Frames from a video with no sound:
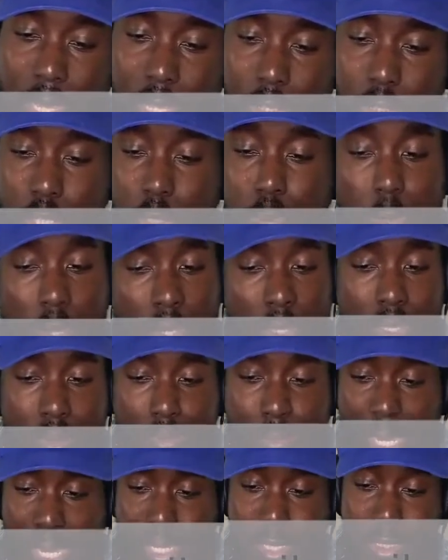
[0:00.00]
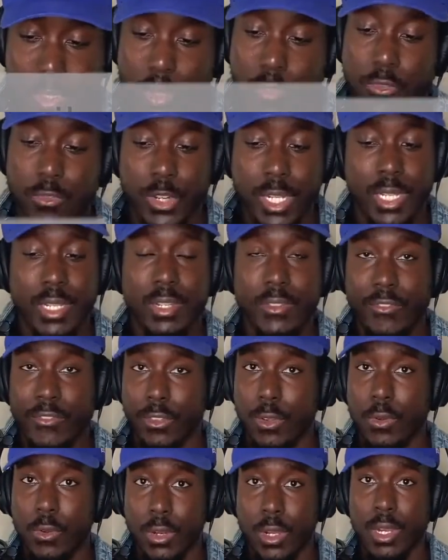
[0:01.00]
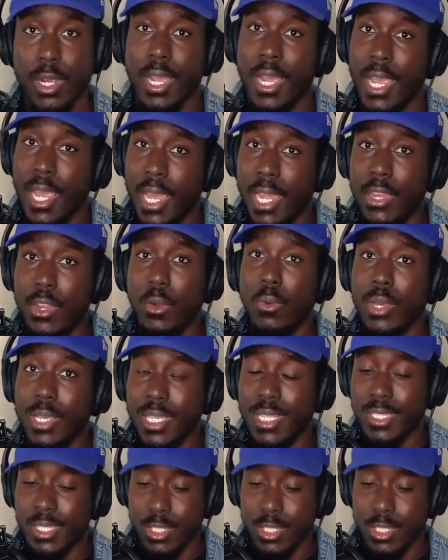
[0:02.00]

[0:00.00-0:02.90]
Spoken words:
Chris Paul is a master of reading the floor and knowing his